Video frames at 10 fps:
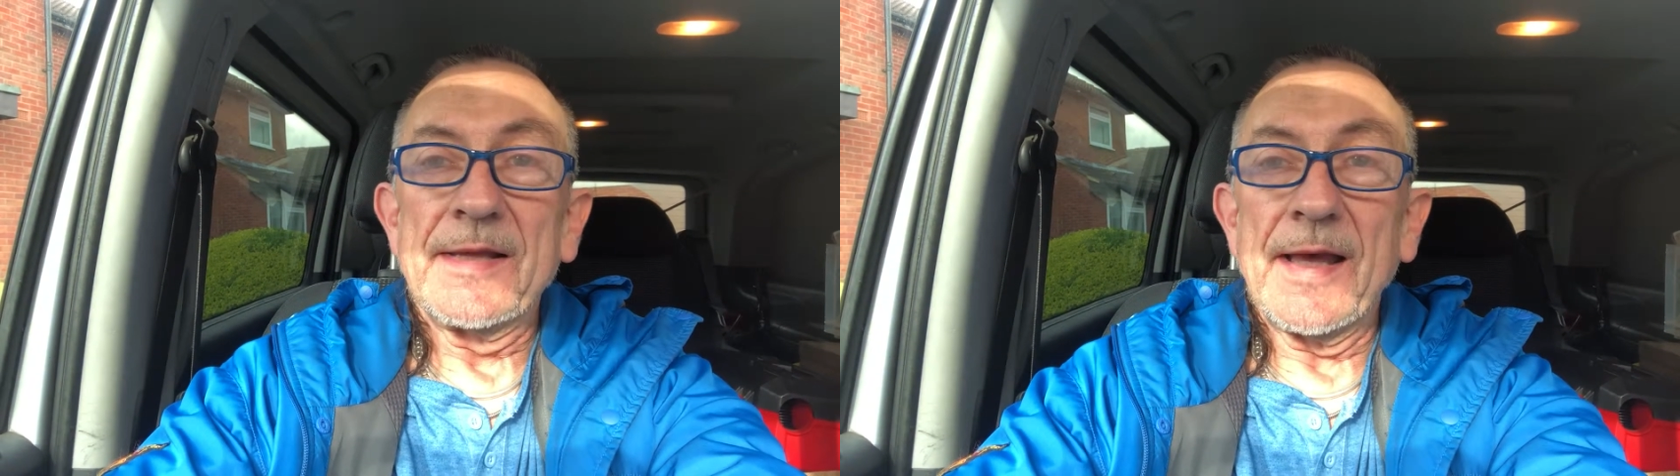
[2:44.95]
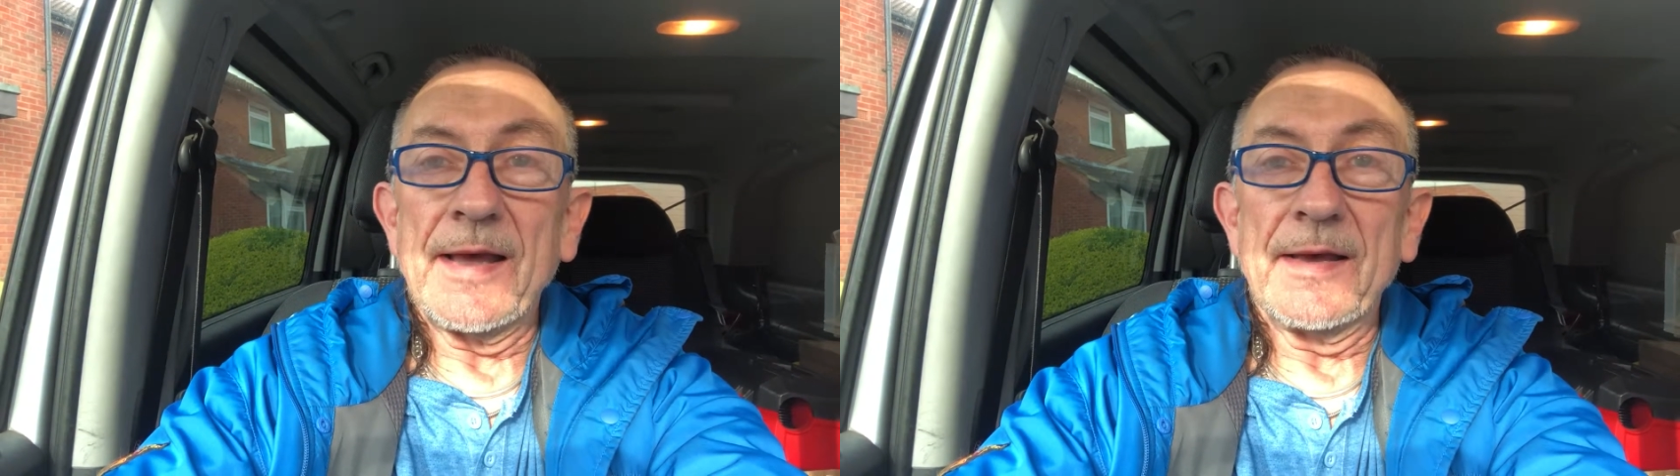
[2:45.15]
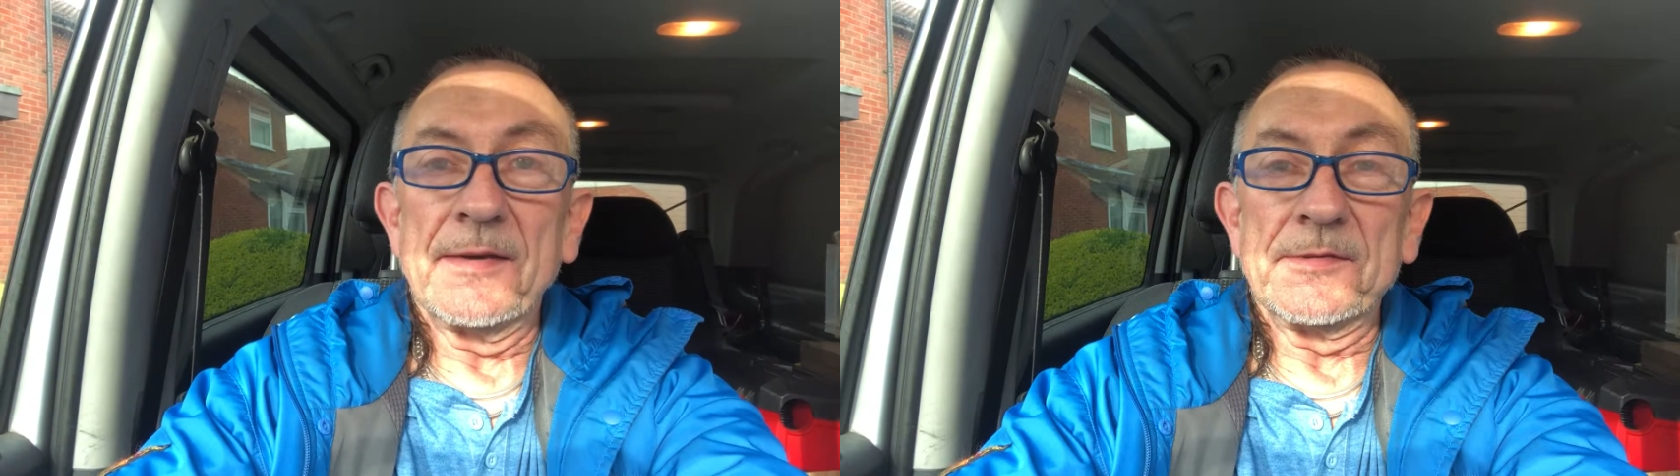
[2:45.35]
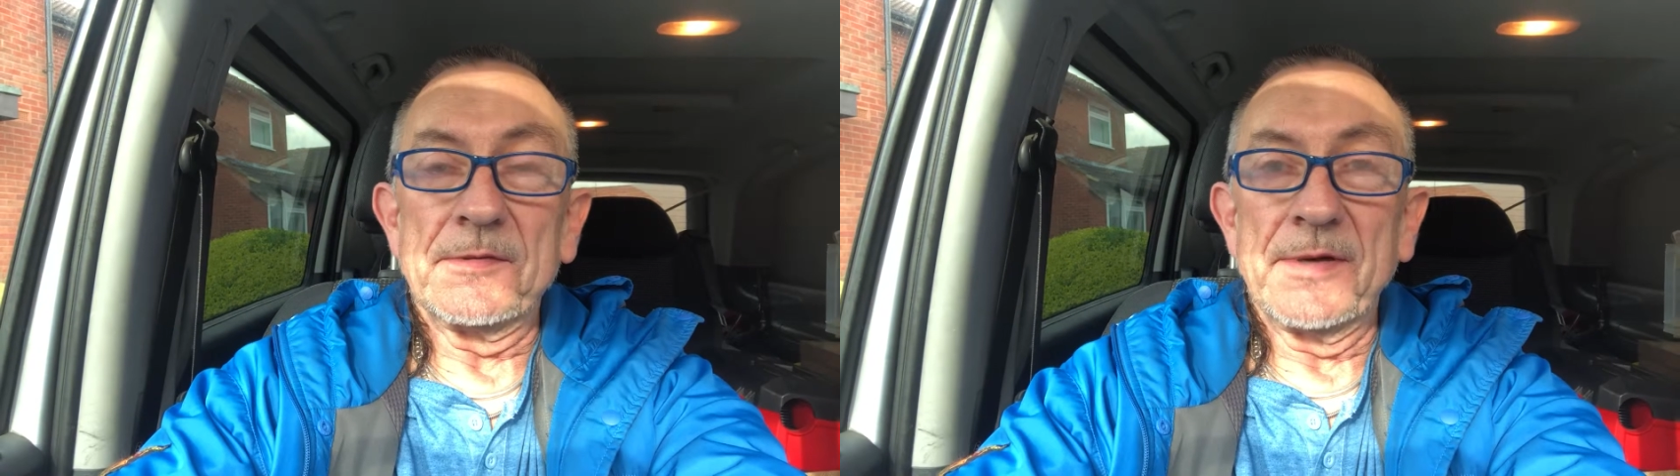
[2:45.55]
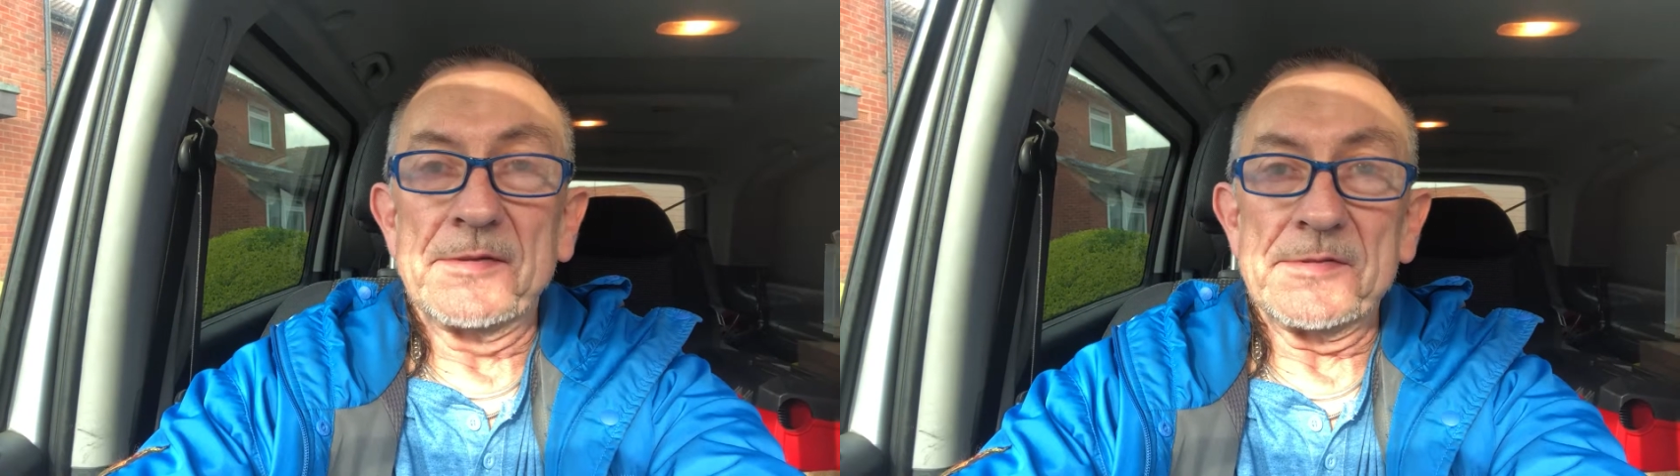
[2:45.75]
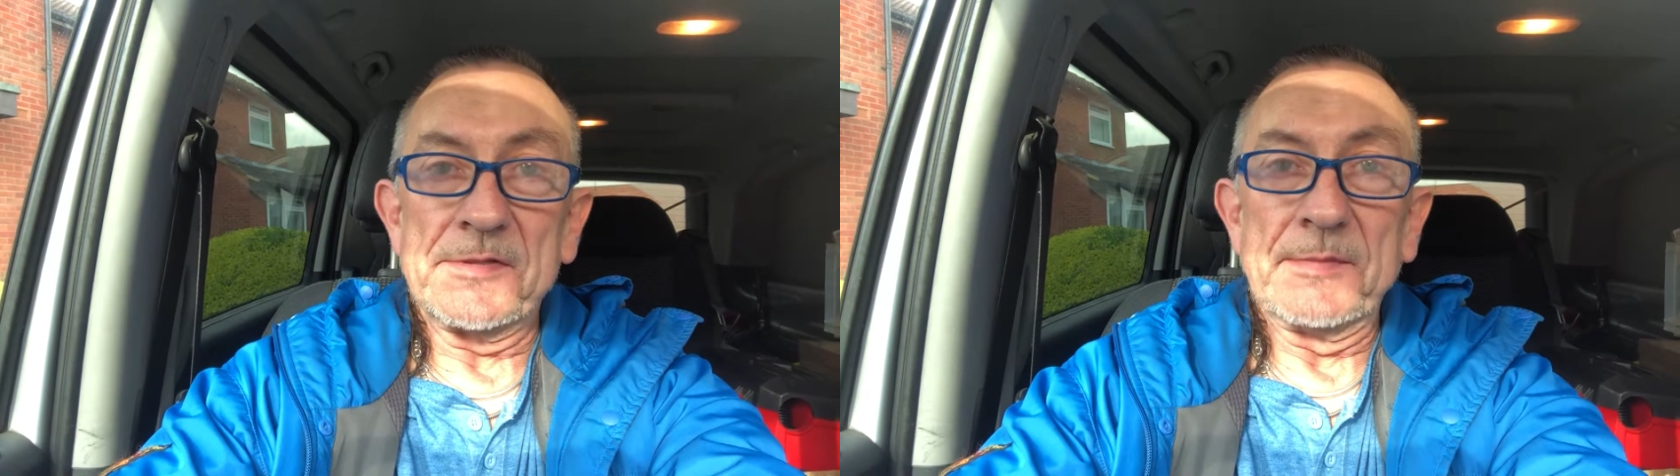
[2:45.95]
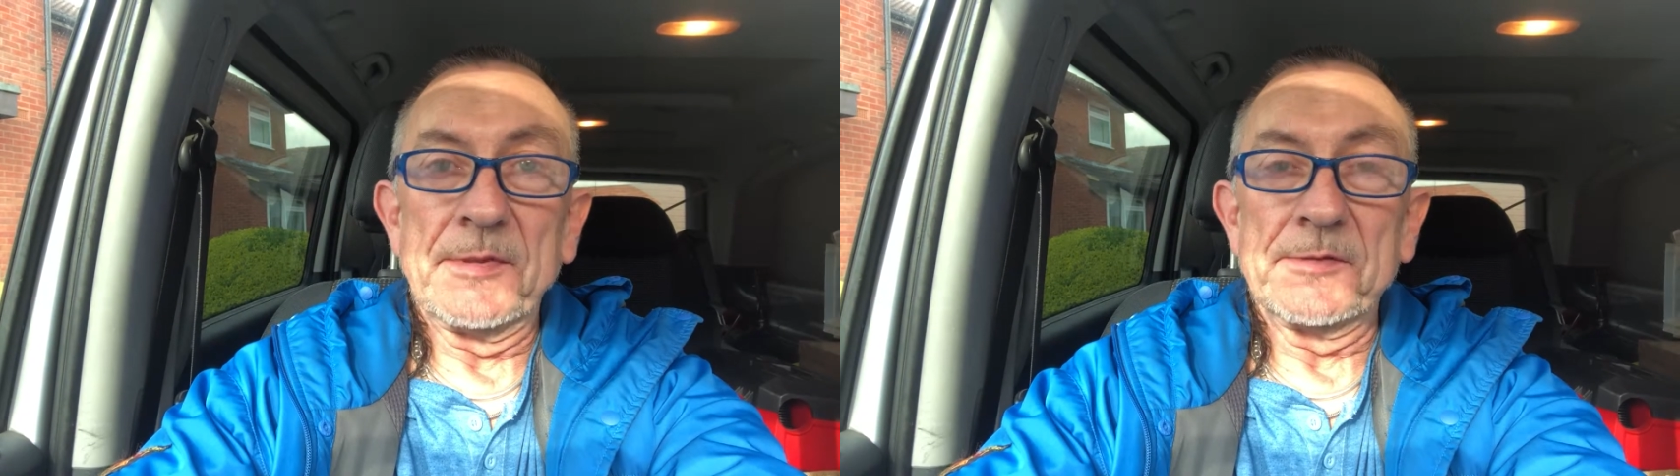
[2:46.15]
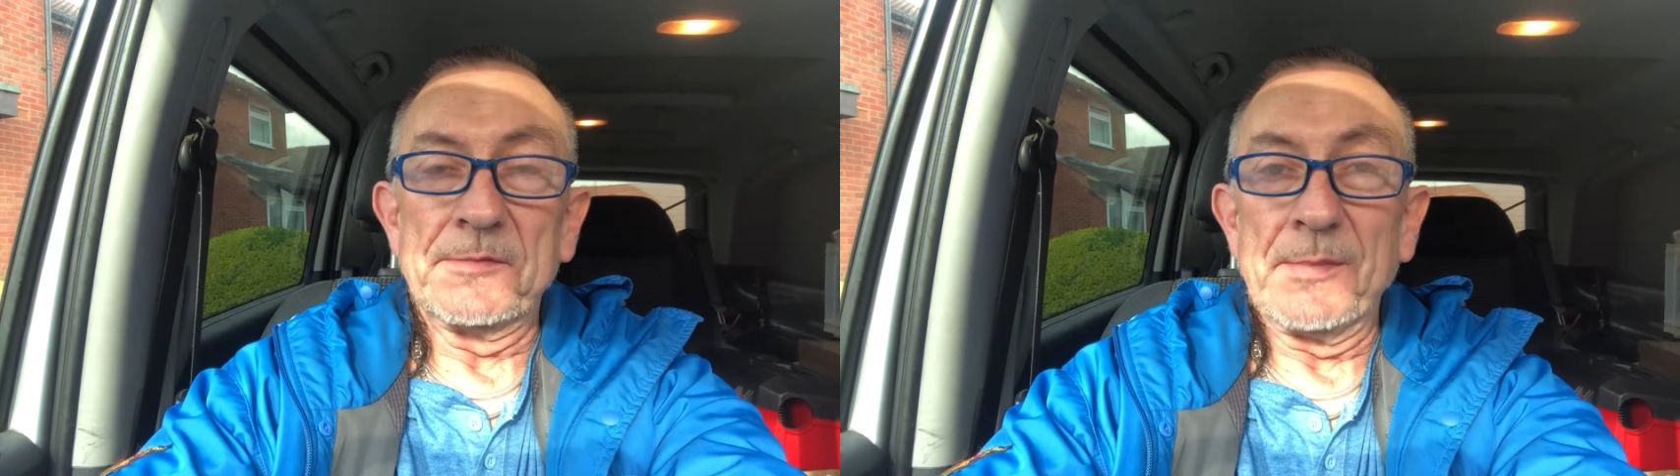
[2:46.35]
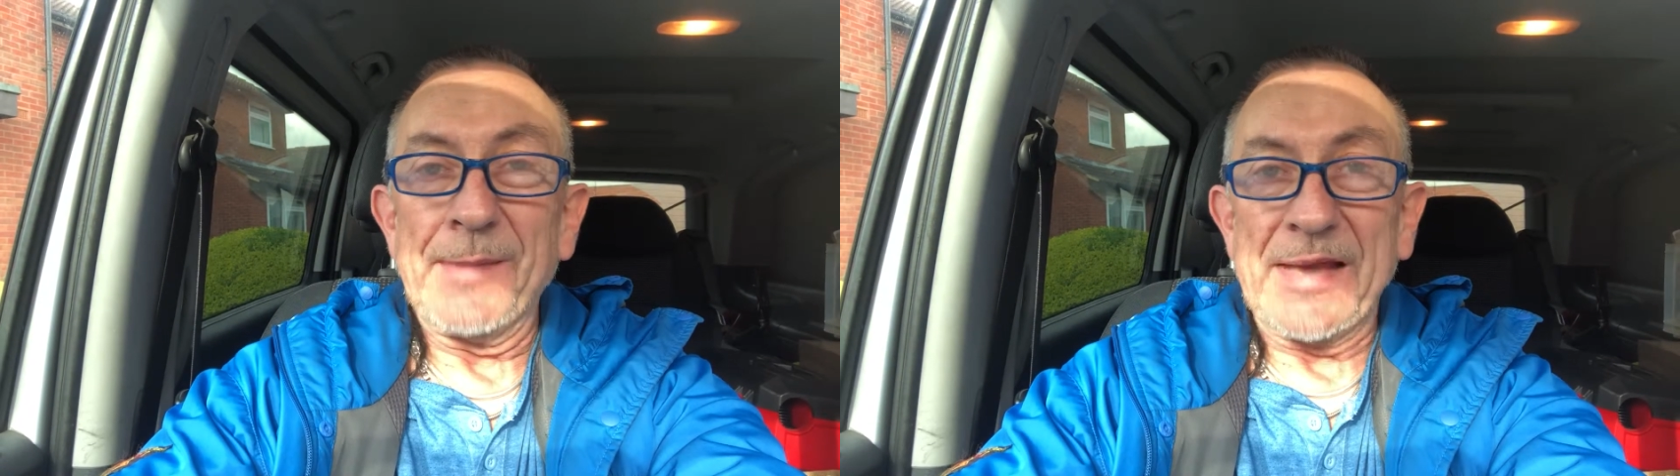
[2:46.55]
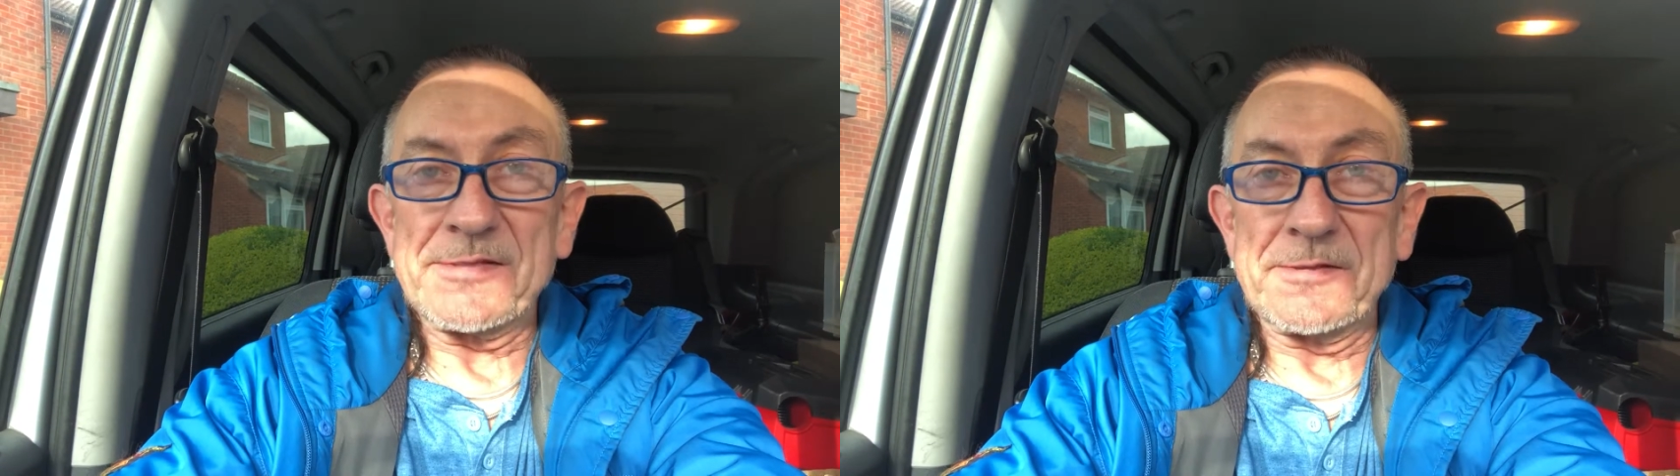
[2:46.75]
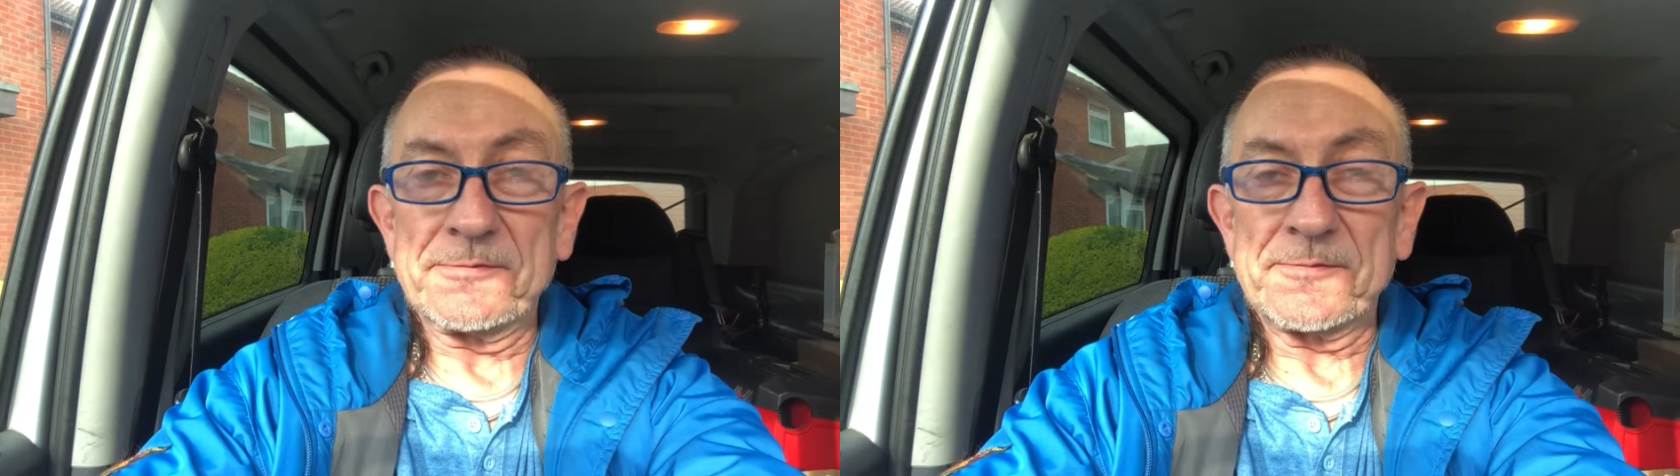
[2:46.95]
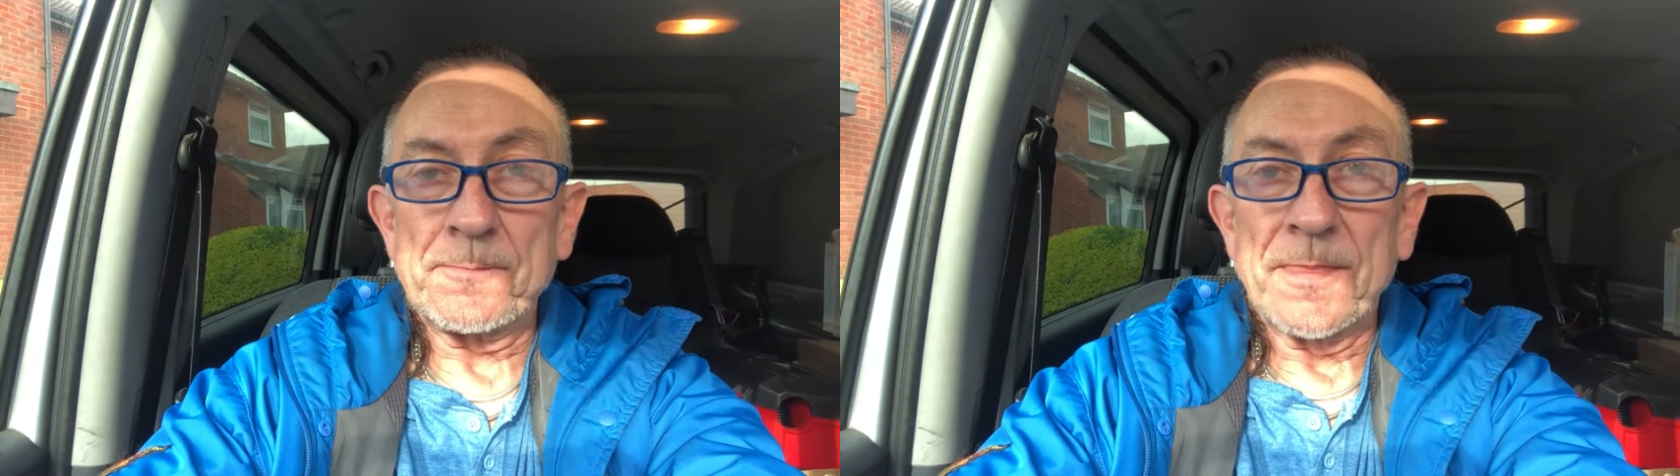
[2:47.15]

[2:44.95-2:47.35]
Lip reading: and your electricity bills will be massive.